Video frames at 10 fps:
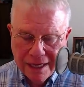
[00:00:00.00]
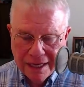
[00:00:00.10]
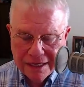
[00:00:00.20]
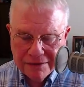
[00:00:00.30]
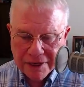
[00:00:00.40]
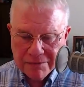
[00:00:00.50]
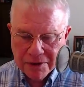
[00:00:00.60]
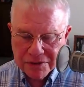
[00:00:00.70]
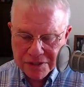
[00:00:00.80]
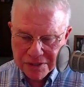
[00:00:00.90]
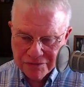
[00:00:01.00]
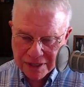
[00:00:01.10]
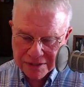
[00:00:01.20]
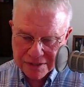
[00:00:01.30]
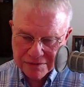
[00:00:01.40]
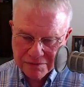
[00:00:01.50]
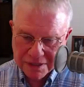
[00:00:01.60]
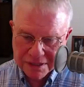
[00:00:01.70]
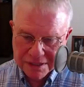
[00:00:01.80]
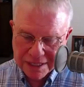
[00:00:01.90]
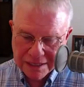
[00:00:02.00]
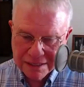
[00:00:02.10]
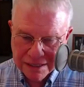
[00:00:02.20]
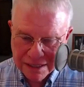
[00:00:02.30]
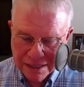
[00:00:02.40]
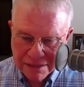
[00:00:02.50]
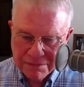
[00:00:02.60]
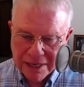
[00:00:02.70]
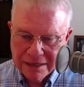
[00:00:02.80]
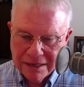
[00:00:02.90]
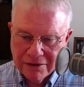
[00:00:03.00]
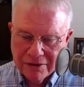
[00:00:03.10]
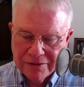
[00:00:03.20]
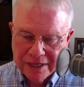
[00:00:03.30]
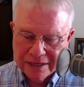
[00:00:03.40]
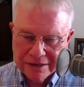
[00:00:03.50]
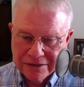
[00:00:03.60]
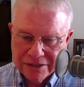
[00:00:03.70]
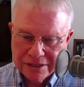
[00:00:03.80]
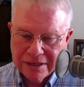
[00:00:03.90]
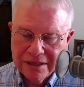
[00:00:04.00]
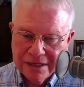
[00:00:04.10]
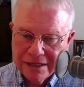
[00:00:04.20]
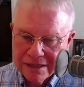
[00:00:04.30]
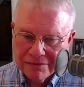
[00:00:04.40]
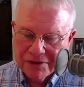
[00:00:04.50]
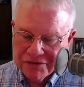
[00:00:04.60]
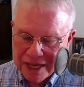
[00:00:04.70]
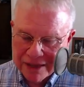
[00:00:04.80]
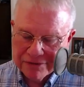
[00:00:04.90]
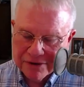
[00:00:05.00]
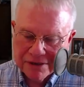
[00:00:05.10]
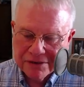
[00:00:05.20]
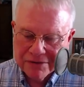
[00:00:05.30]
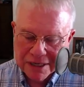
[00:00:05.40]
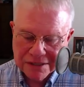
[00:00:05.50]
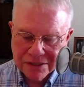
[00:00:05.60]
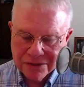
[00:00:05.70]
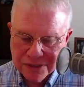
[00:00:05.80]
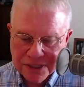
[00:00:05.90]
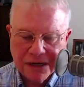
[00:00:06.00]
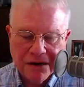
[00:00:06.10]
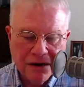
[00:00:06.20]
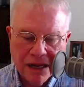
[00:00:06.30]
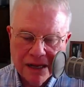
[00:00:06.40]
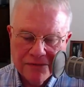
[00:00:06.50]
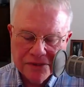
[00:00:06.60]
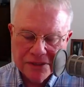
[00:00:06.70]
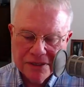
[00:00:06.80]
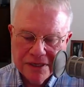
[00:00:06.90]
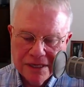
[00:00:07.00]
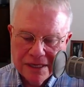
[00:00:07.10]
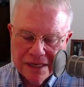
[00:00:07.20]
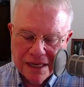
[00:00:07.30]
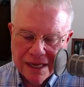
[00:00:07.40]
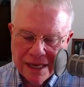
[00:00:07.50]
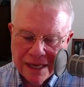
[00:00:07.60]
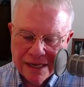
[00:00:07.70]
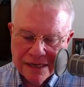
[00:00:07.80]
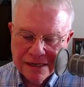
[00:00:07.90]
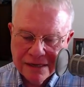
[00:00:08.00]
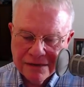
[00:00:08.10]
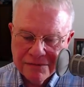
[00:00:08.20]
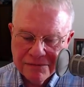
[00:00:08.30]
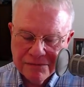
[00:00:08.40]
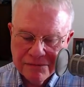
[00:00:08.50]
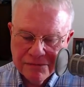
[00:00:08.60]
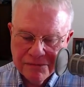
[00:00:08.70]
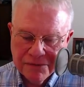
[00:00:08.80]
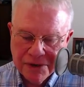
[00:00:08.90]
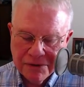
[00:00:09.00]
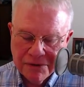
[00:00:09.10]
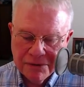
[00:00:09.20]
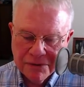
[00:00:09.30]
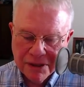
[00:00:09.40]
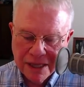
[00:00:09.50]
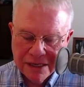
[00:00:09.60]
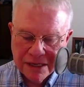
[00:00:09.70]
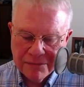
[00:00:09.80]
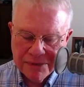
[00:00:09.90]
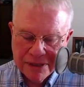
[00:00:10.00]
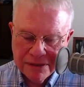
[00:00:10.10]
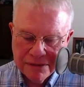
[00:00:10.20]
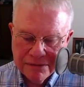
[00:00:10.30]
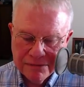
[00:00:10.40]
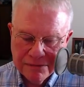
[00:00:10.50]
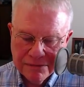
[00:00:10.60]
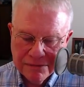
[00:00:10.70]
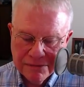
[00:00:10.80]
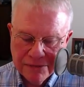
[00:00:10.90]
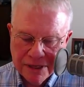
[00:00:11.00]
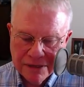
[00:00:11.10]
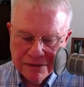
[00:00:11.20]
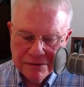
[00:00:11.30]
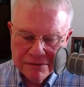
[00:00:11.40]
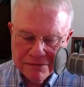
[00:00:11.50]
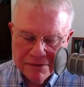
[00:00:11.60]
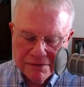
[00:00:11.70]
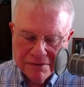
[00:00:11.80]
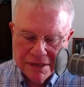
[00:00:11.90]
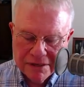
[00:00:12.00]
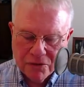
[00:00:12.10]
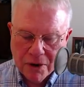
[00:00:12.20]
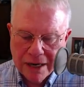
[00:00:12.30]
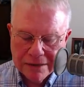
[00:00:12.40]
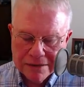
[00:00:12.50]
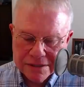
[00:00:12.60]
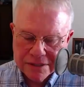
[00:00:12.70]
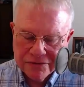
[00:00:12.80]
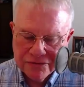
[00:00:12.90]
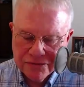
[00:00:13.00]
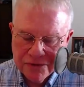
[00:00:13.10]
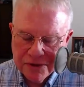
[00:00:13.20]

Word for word: Anyway, most of us will ascend depending on the energy that we've gathered into our souls in our lives. And uh, we will end up in, in, in choirs of